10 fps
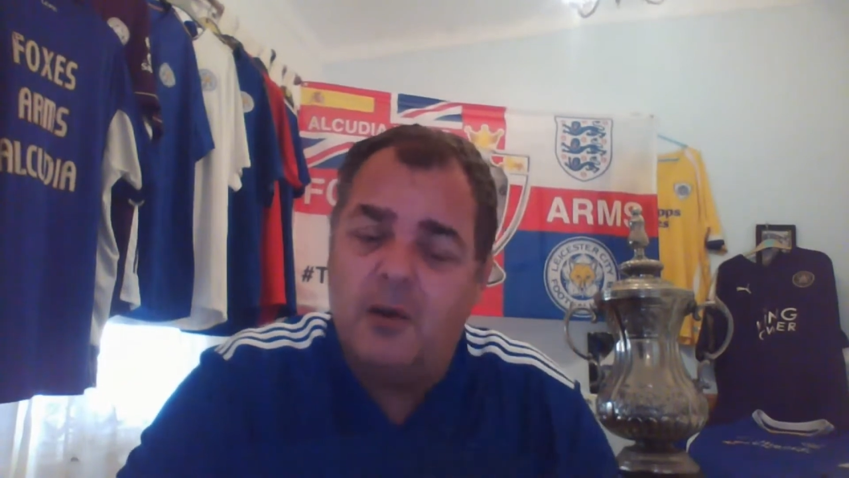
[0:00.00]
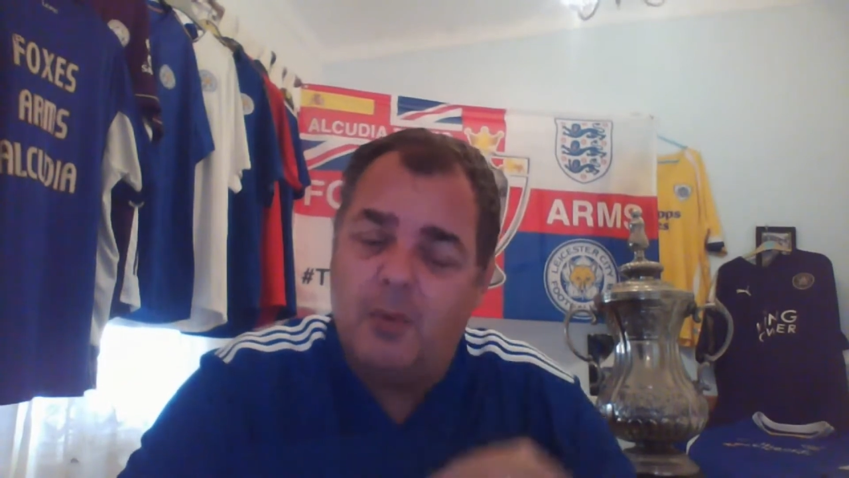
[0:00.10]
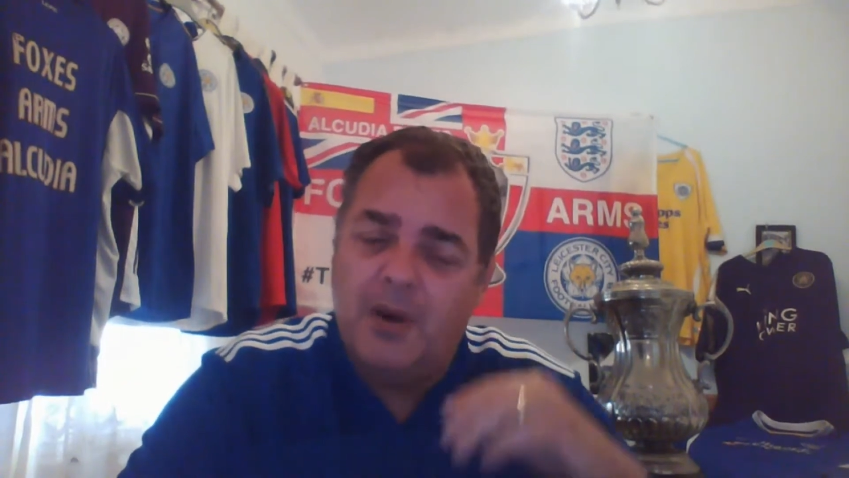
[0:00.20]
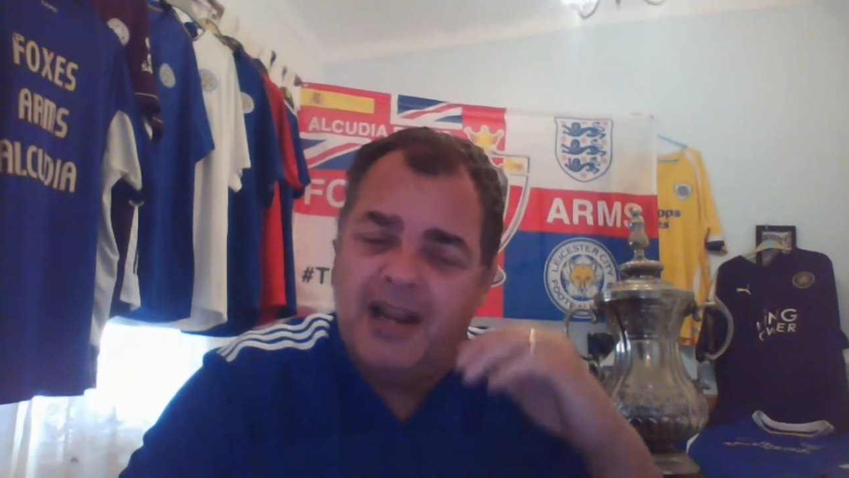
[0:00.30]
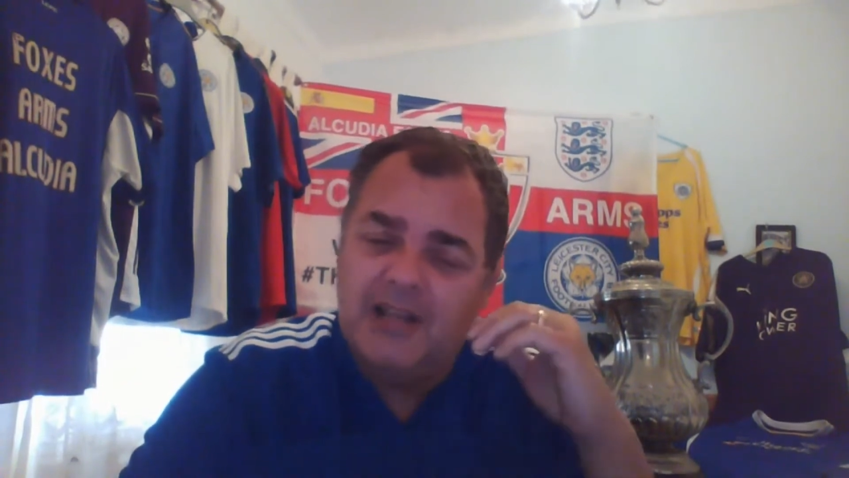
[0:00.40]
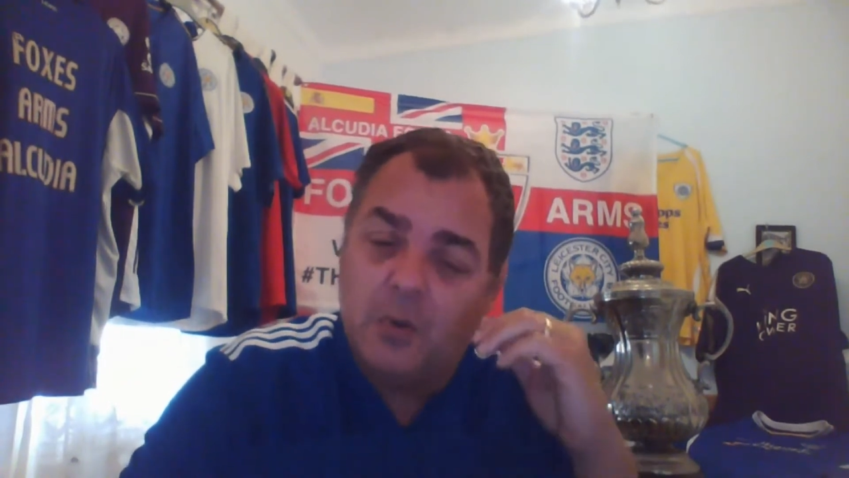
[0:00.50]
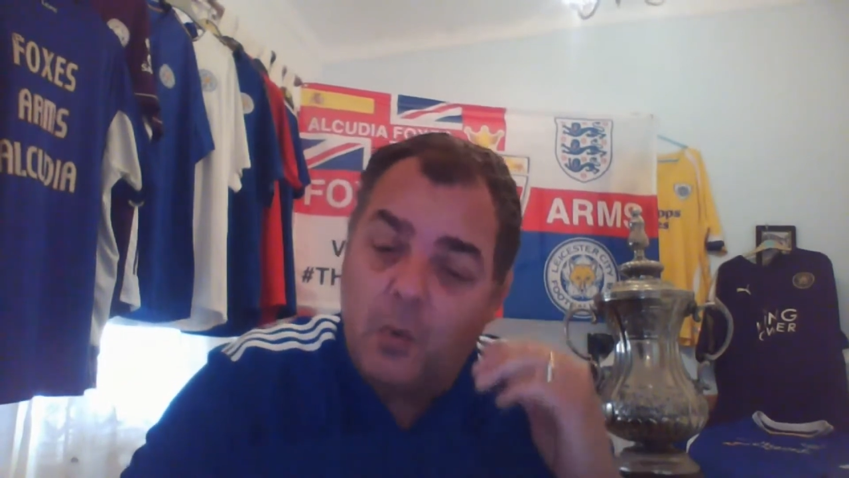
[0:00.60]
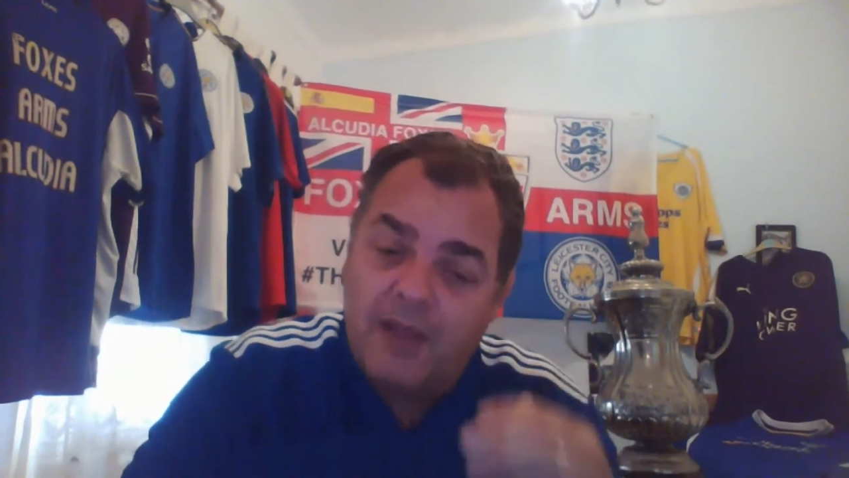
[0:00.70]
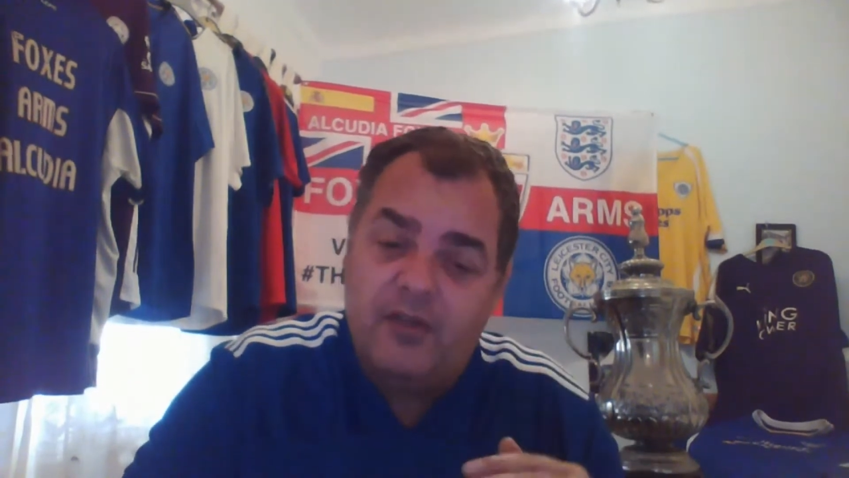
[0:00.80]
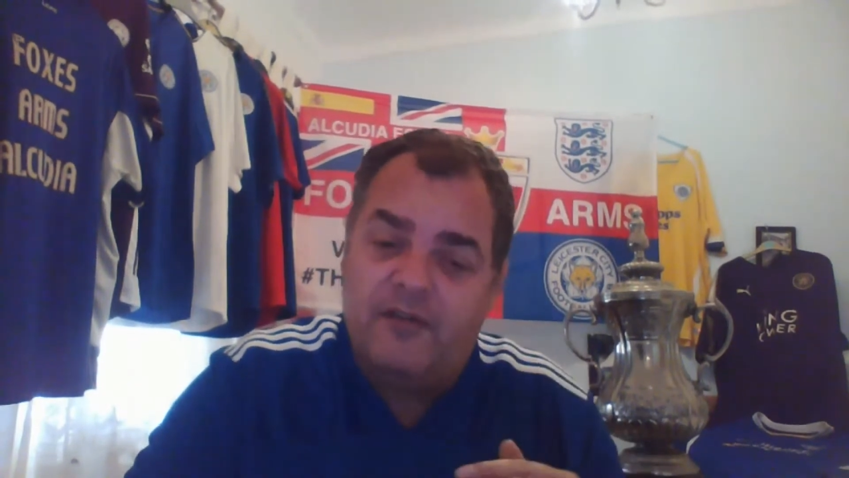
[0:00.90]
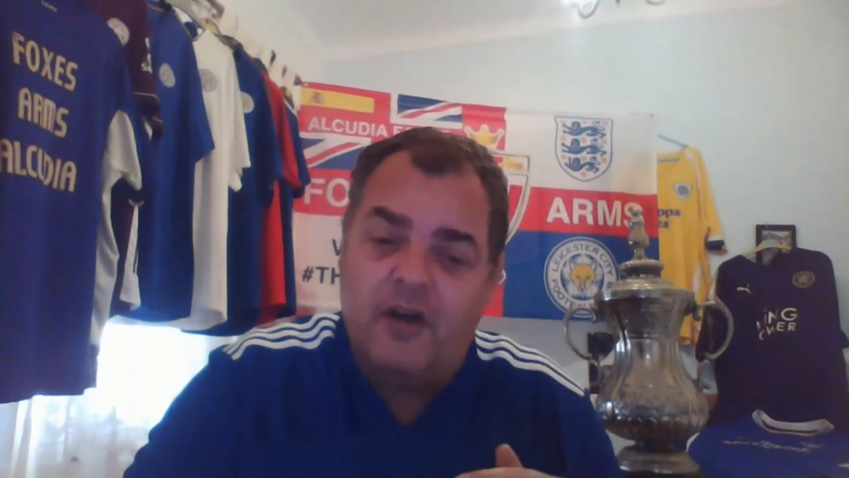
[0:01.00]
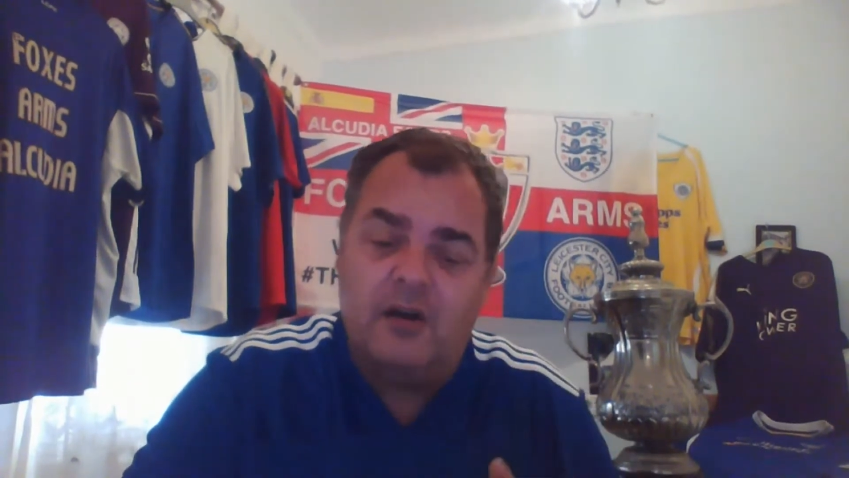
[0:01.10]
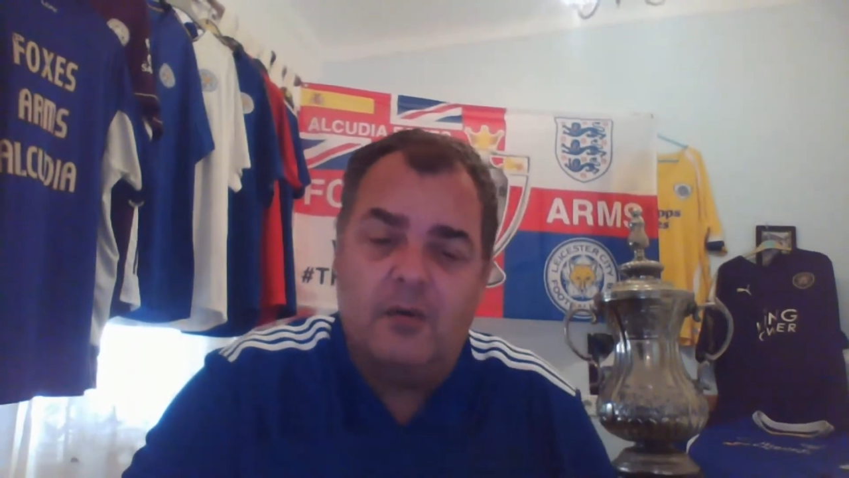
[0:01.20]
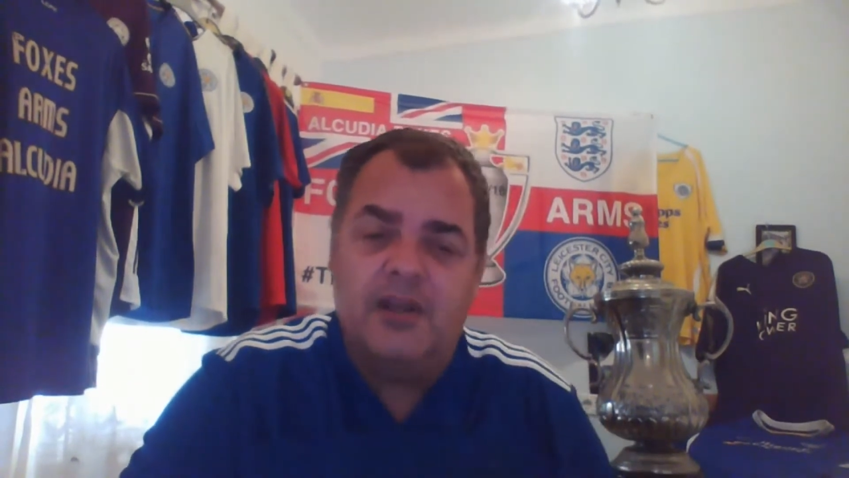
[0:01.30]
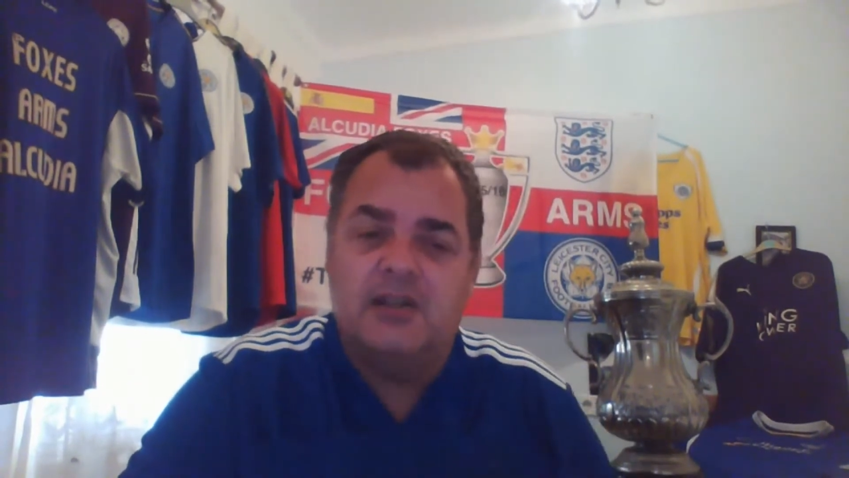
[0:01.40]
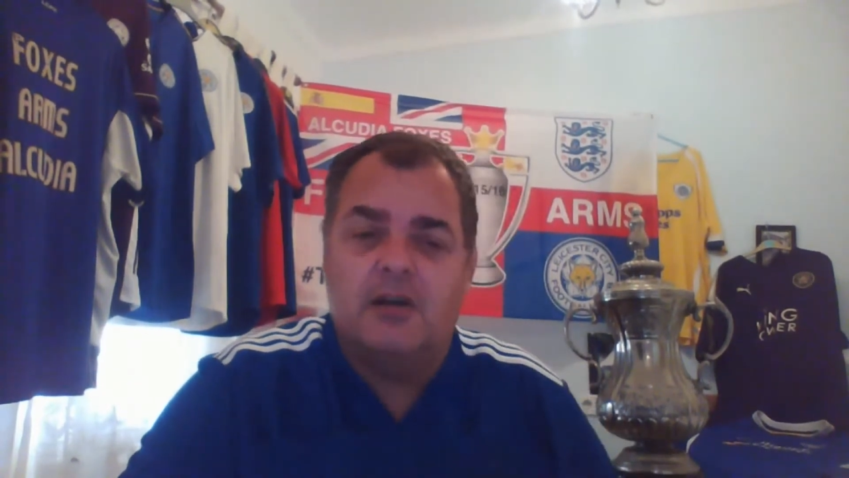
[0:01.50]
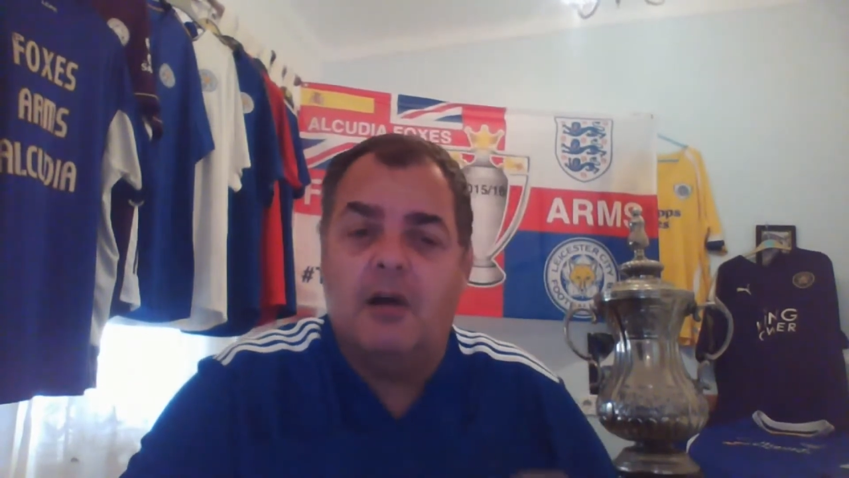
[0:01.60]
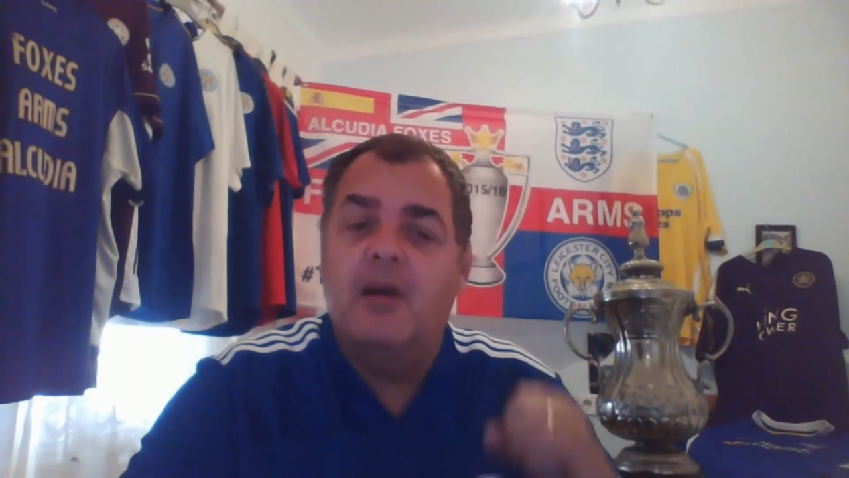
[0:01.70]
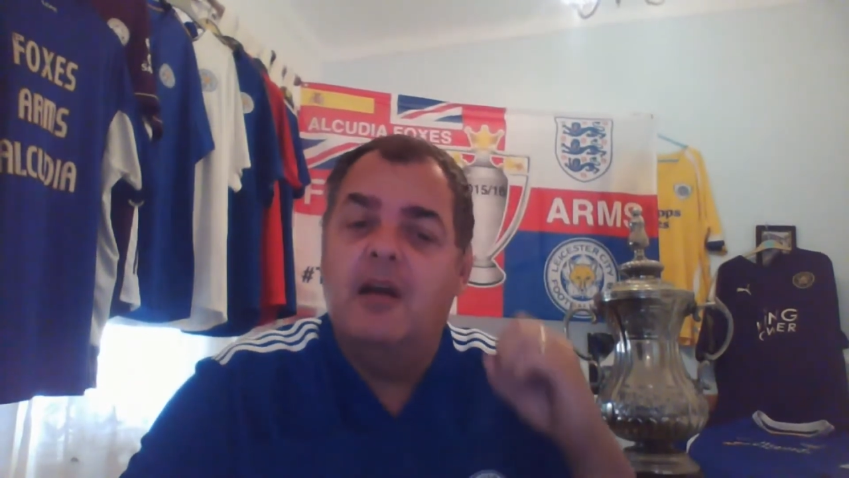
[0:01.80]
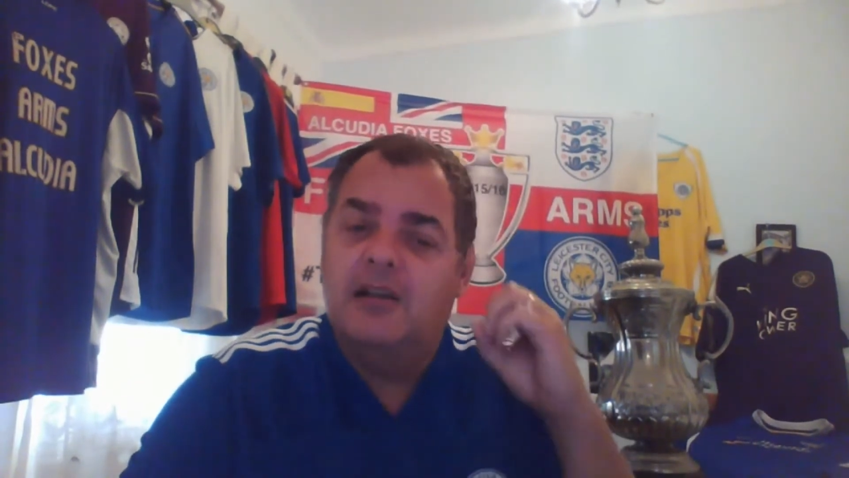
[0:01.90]
but we need to win the final this time
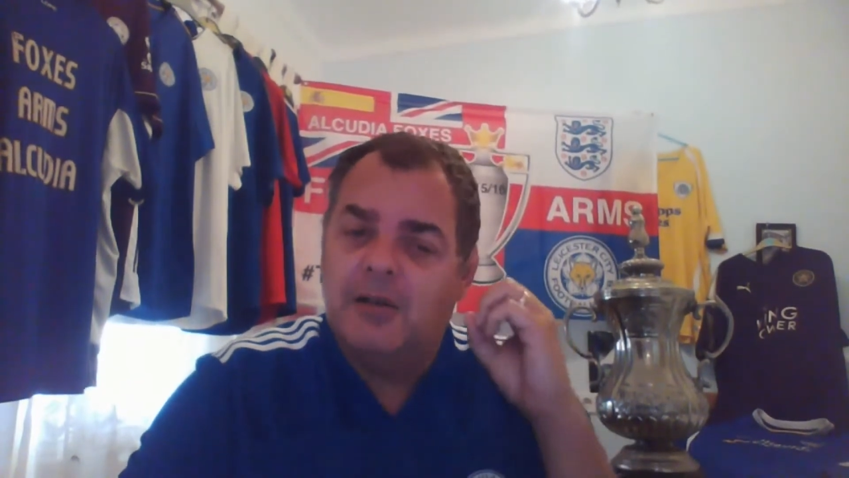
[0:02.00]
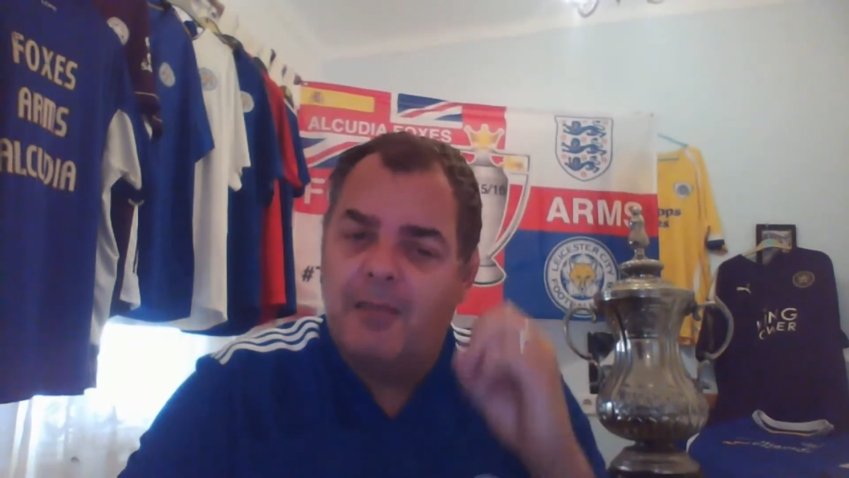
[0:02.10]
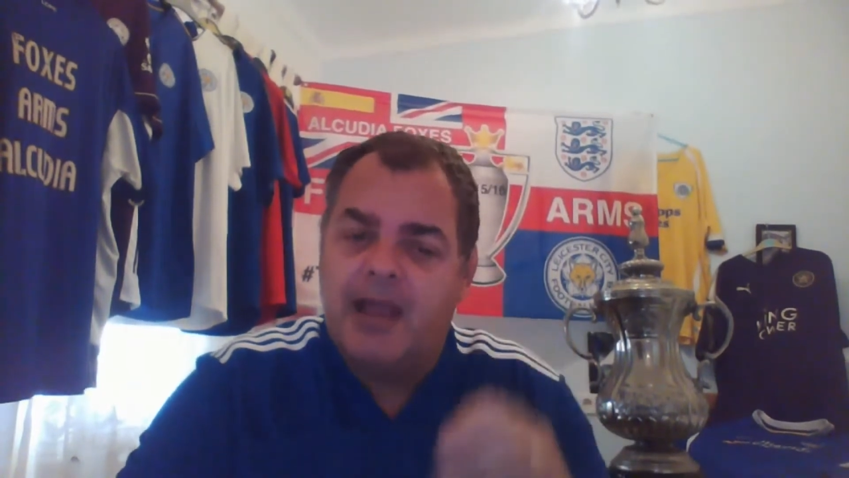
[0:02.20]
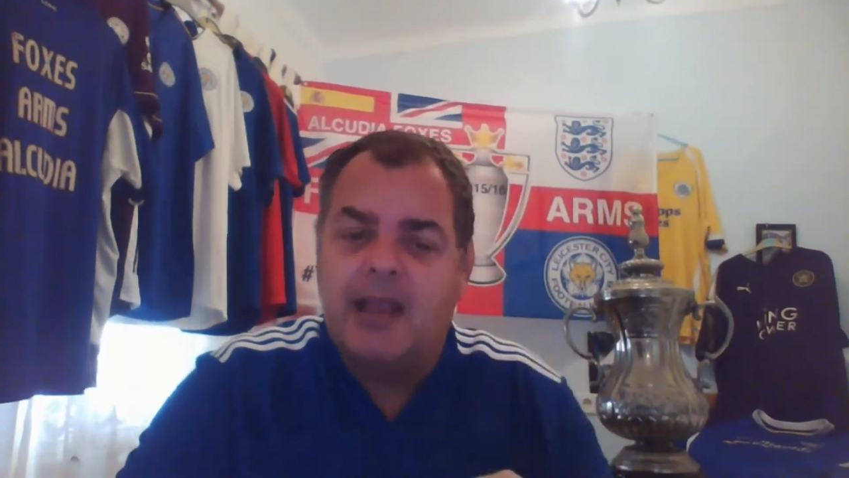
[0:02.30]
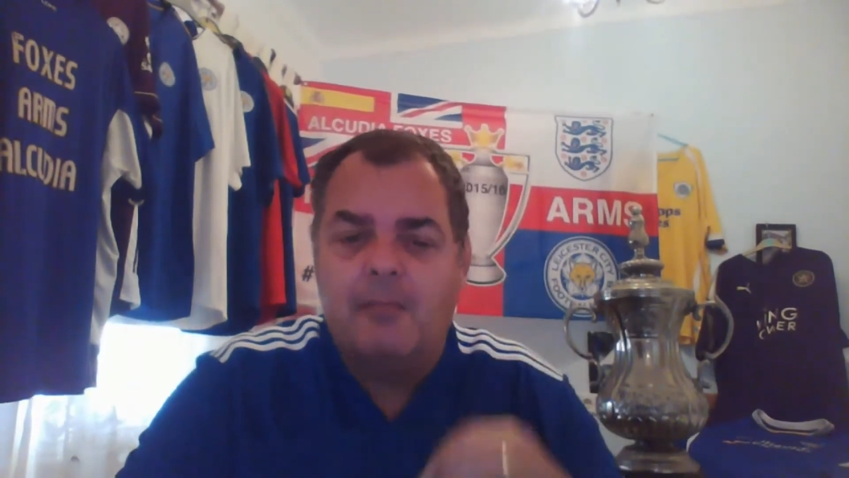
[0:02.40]
to make it.